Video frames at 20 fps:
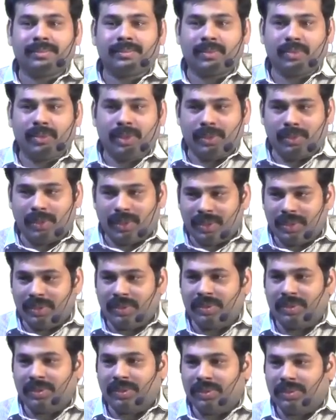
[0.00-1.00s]
we want
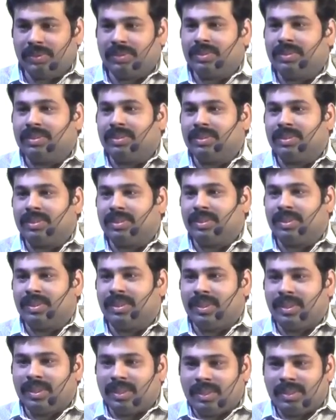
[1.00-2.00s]
to give
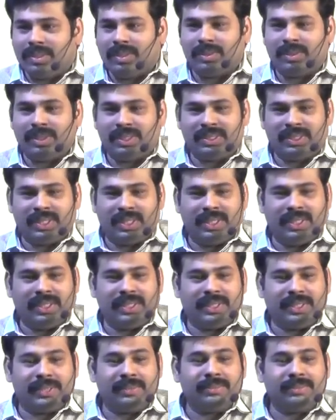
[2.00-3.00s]
to the
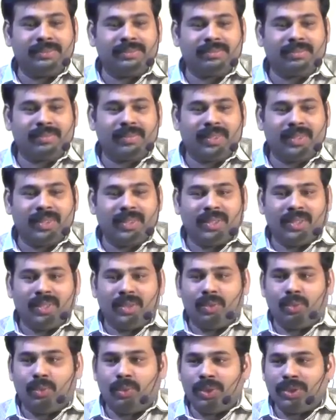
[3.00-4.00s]
Selenium,
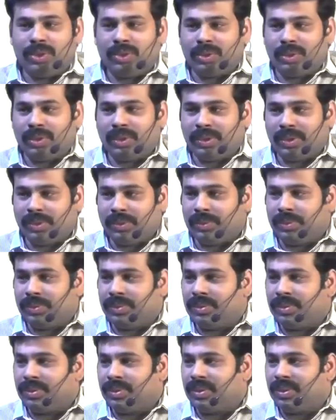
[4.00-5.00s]
we should give
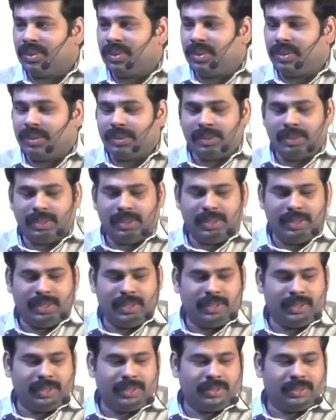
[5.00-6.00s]

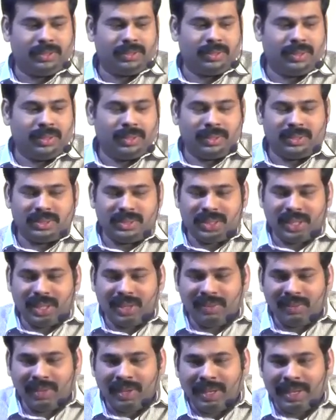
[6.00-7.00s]
in
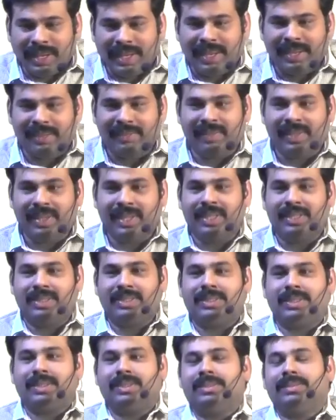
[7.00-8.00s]
Java
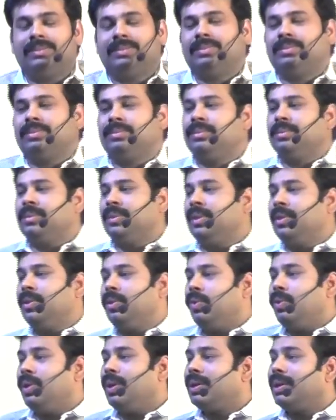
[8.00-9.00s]
language.
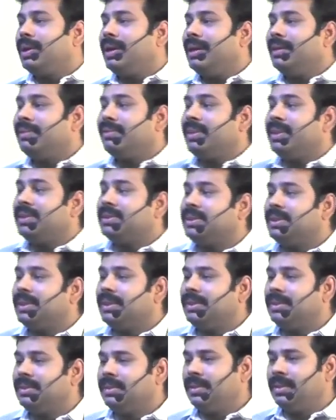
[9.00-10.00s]
What language?
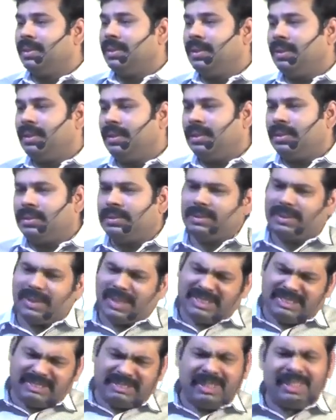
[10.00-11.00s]

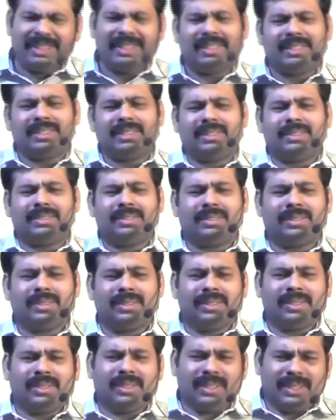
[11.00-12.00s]
Just like
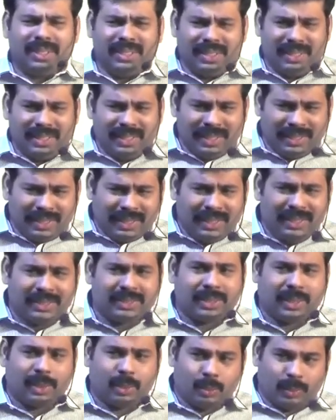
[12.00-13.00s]
in
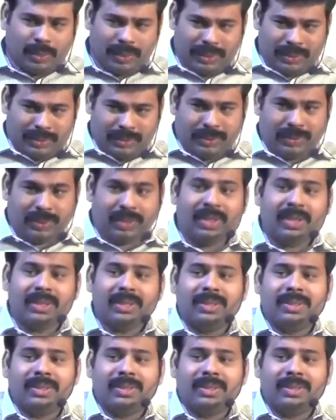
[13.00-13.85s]
English how I told,